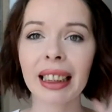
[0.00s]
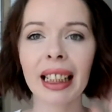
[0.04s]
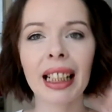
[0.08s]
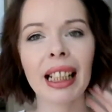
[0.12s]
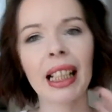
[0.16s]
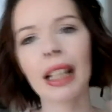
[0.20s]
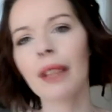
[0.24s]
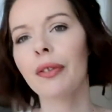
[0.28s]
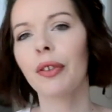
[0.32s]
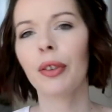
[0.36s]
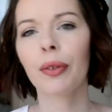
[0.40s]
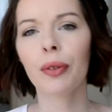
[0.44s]

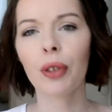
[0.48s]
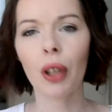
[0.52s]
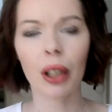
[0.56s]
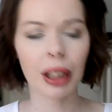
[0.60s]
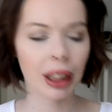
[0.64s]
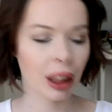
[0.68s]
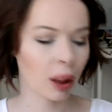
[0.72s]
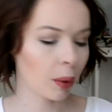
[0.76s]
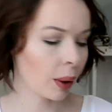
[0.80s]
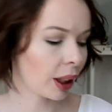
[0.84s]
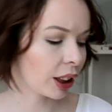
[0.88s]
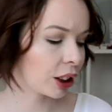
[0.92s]
it. If you've got
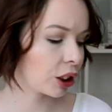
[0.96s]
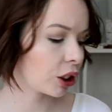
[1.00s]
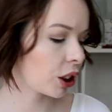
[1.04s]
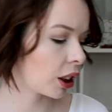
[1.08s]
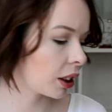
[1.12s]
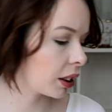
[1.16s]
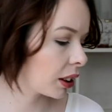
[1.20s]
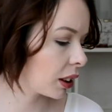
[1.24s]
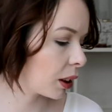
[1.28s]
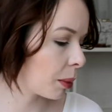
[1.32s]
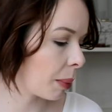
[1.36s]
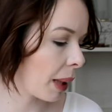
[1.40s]
any
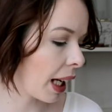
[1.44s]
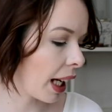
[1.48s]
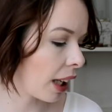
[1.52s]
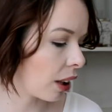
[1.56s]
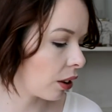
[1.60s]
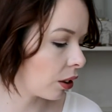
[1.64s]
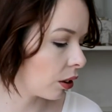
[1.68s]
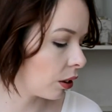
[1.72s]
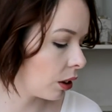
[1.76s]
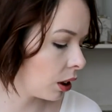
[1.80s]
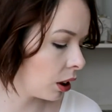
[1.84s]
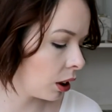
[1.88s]
questions
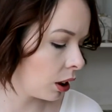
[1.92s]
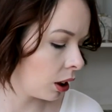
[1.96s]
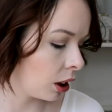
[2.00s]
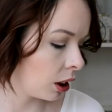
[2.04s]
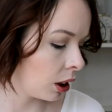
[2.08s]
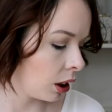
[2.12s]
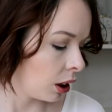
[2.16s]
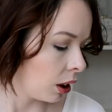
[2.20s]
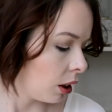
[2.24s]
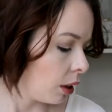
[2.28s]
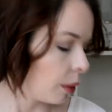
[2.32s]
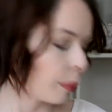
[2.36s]
about
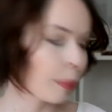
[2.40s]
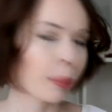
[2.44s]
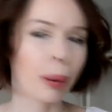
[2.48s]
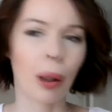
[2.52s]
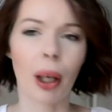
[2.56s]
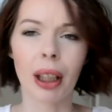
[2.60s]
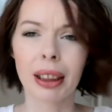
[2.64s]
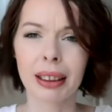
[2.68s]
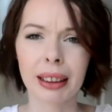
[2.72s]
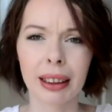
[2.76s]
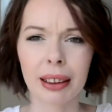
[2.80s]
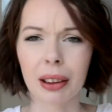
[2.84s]

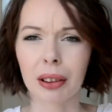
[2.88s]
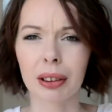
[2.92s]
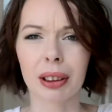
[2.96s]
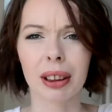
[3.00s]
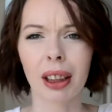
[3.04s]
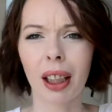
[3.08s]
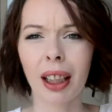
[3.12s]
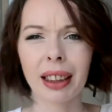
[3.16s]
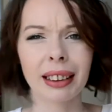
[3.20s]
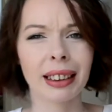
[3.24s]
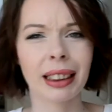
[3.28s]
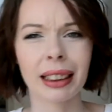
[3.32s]
prices or
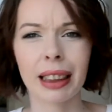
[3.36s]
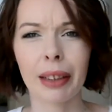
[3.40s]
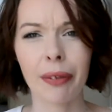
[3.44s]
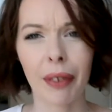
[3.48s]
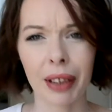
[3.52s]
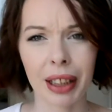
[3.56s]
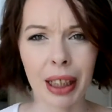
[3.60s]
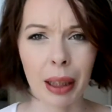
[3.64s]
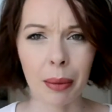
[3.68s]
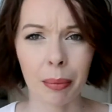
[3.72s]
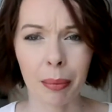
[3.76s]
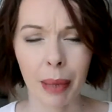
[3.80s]
sizes, if I
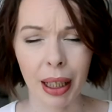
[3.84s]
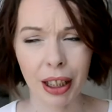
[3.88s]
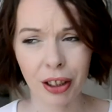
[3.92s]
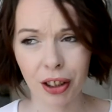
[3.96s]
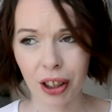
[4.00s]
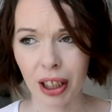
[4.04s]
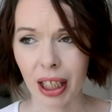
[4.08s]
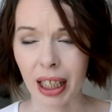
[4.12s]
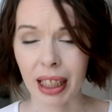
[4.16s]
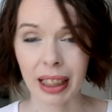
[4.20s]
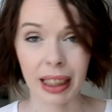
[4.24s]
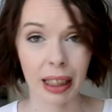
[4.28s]
didn't
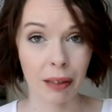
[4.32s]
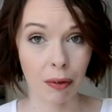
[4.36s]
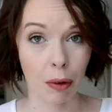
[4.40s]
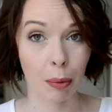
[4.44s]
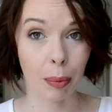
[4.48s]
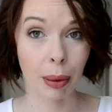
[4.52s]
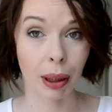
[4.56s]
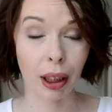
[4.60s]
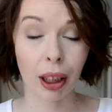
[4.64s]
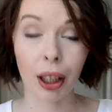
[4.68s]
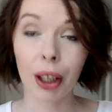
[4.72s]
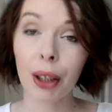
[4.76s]
mention it, leave it below.